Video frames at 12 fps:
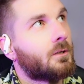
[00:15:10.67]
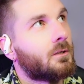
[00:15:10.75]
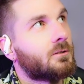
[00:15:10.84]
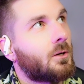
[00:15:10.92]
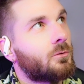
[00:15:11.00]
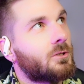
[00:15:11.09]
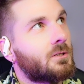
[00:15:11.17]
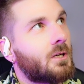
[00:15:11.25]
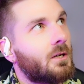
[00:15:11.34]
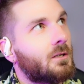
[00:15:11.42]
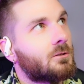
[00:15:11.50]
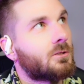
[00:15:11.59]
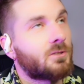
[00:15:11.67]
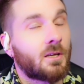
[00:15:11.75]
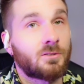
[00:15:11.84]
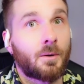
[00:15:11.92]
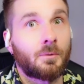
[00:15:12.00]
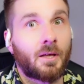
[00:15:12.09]
Is that what she said? She
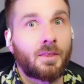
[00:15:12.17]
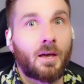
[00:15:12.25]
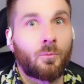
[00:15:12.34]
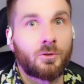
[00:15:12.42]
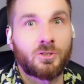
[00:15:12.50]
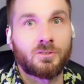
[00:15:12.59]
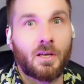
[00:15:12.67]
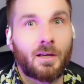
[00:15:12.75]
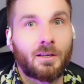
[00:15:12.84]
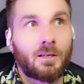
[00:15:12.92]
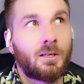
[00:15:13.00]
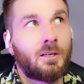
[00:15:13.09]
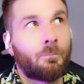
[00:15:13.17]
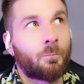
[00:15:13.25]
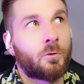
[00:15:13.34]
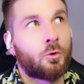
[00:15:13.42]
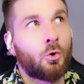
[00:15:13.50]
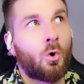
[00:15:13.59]
said something like that, which is like,
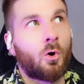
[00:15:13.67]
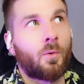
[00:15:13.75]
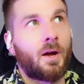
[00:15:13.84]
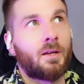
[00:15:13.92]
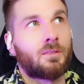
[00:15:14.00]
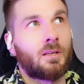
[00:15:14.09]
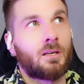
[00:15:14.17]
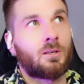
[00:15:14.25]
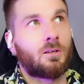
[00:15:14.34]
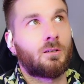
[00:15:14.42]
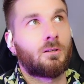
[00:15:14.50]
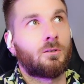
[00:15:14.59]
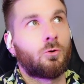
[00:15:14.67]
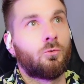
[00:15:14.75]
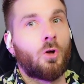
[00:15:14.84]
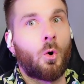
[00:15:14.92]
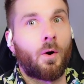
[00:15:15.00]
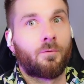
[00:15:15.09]
you already think you
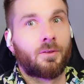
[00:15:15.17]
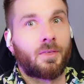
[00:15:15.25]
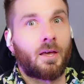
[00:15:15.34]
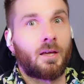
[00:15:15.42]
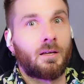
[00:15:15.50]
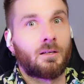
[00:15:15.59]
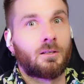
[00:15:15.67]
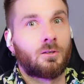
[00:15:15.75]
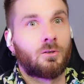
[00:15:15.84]
know everything.